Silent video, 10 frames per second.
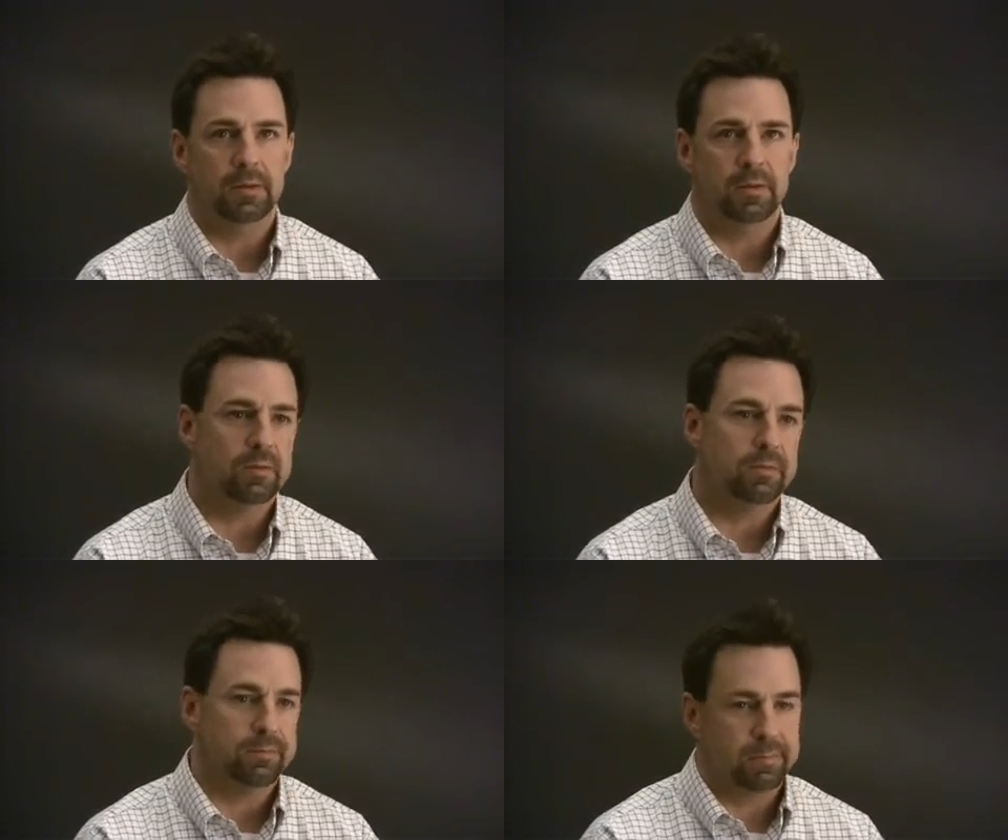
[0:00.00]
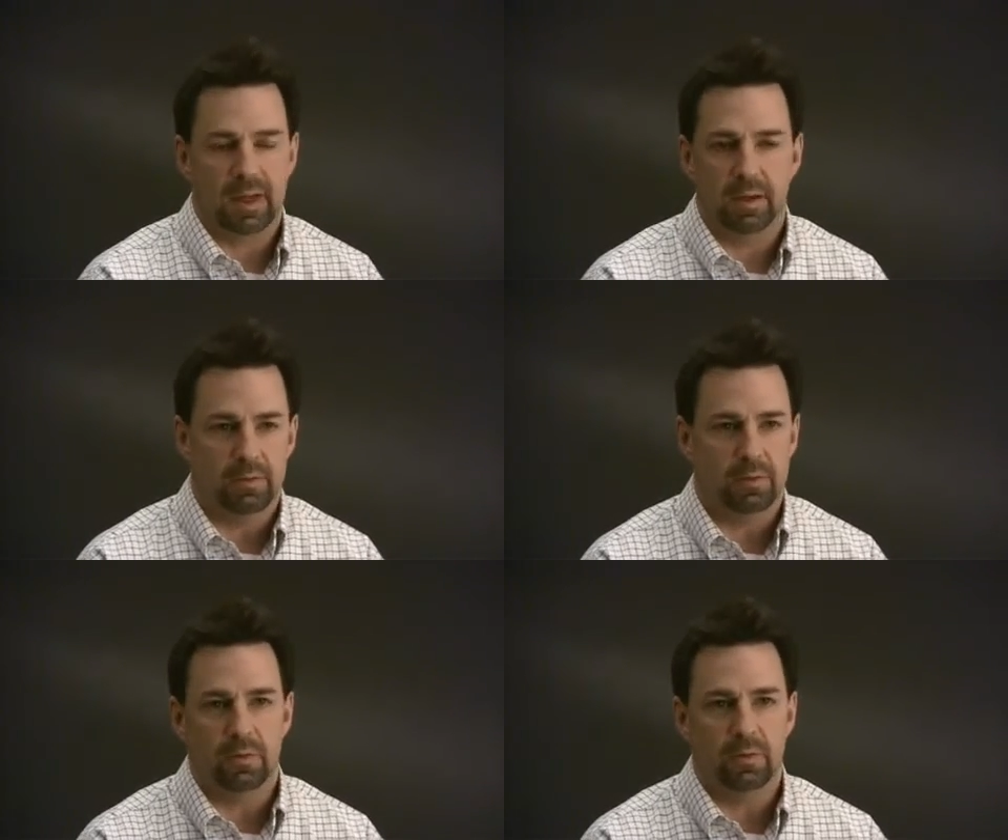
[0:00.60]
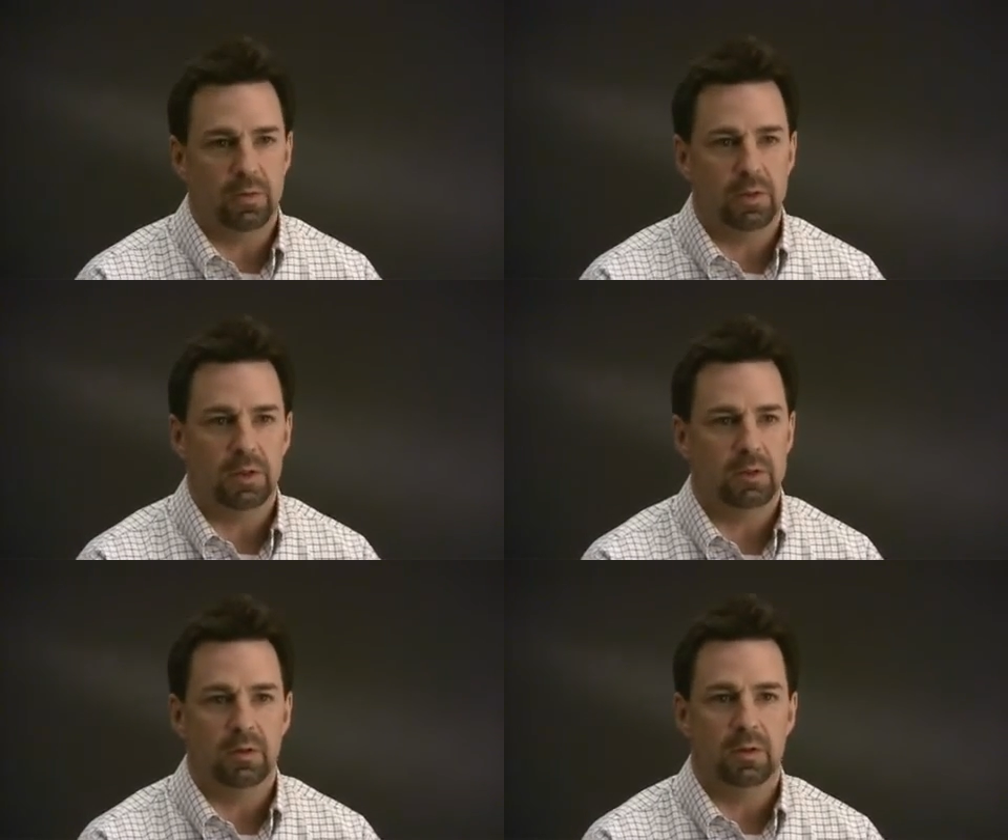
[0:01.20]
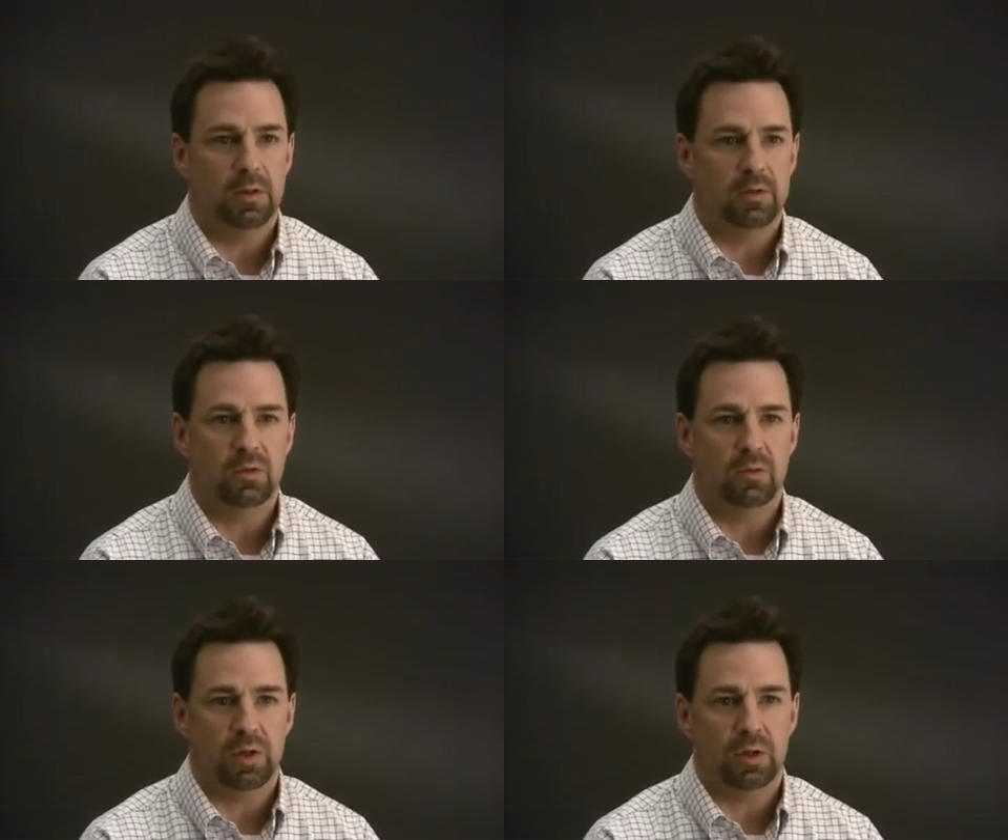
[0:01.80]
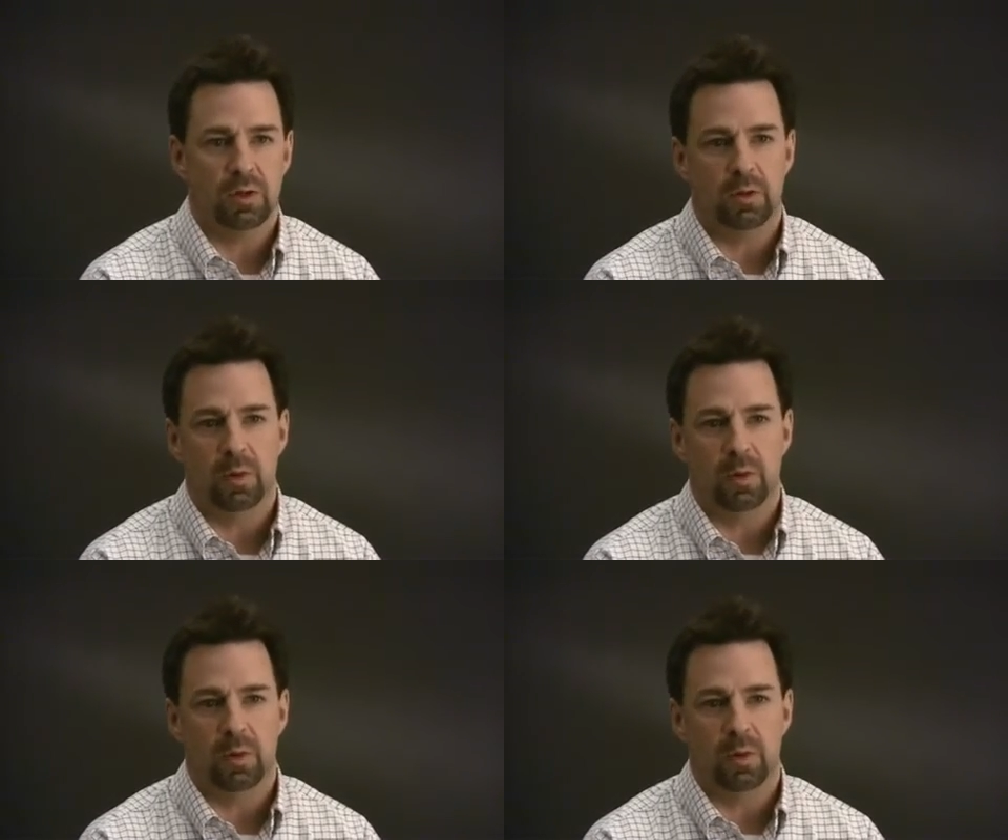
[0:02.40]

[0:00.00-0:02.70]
just handled the whole thing so gently.